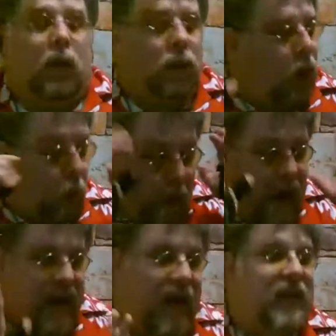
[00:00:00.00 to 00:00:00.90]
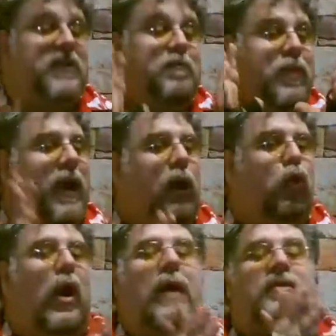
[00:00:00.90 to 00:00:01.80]
one of Nick's big
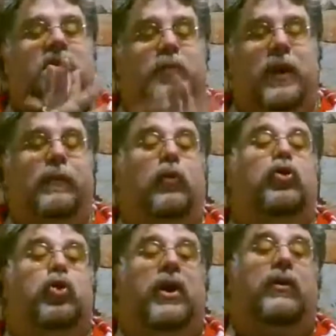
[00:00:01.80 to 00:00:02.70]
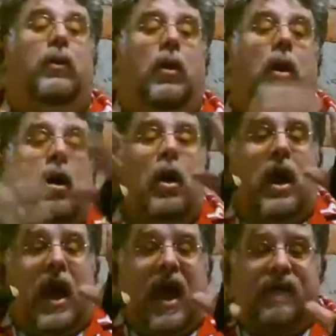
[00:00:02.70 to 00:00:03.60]
gripes is people who treat
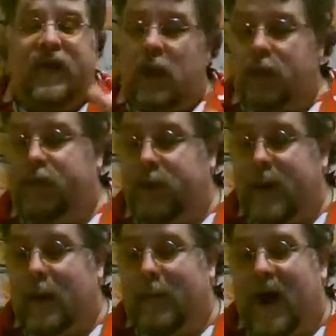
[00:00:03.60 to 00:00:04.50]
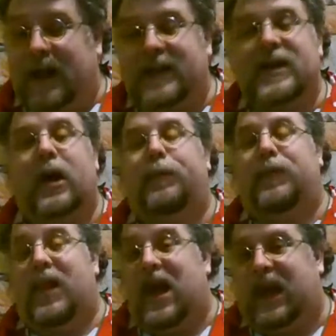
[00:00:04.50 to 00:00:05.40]
having a female body type
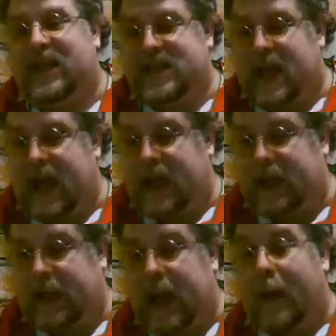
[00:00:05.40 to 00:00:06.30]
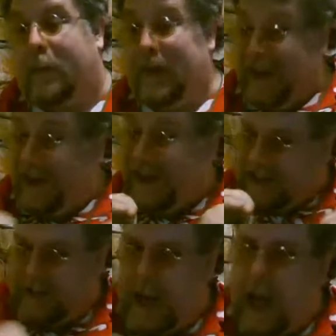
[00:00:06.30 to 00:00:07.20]
like it's a handicap. It
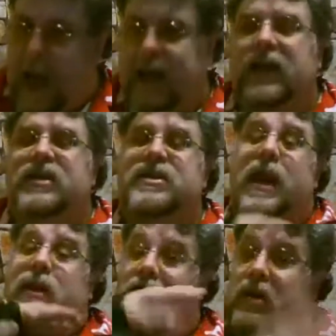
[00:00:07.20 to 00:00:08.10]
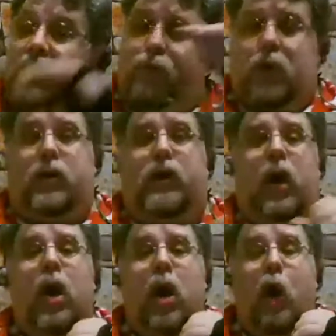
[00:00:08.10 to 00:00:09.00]
is not. It is a different
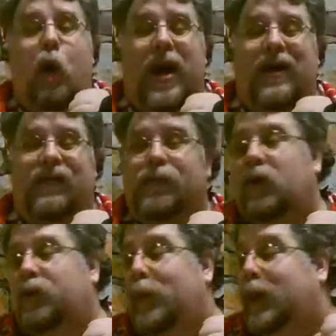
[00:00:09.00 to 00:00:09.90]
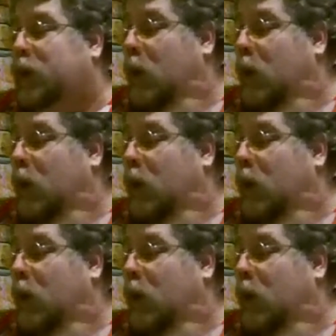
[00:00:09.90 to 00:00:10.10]
way of movement.